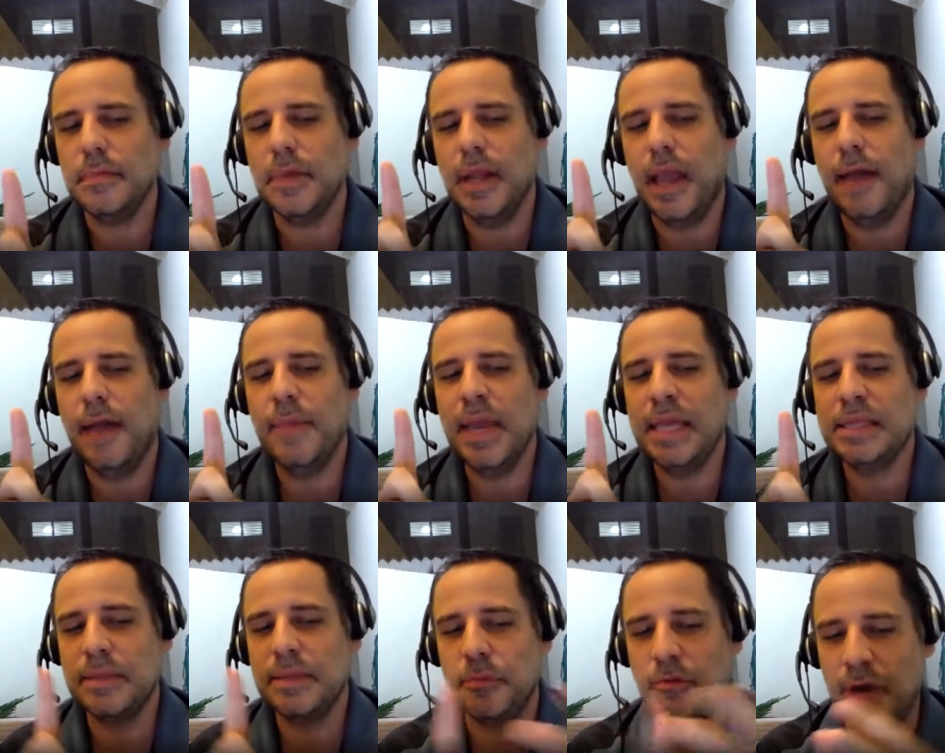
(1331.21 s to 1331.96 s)
I make
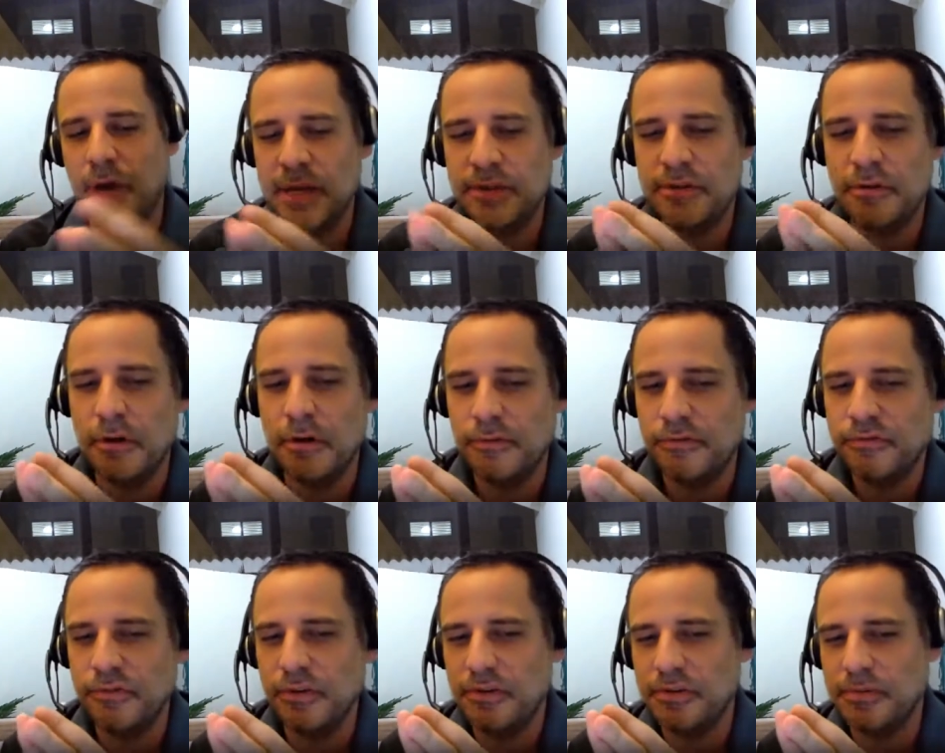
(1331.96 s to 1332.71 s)
them grade their own
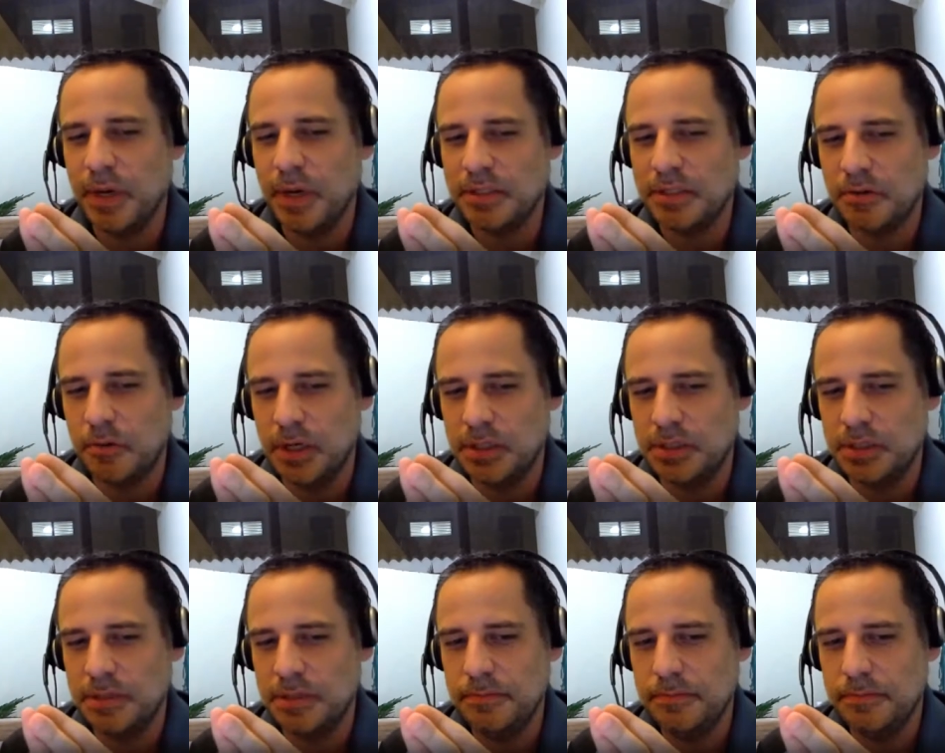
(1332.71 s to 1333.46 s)
free response
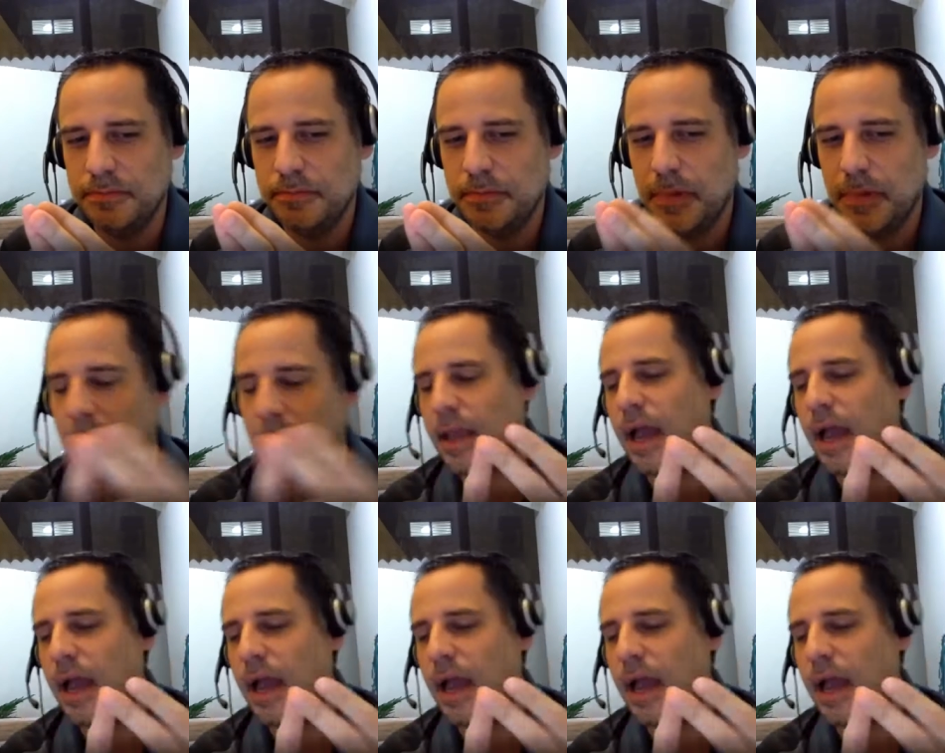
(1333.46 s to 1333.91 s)
question. Like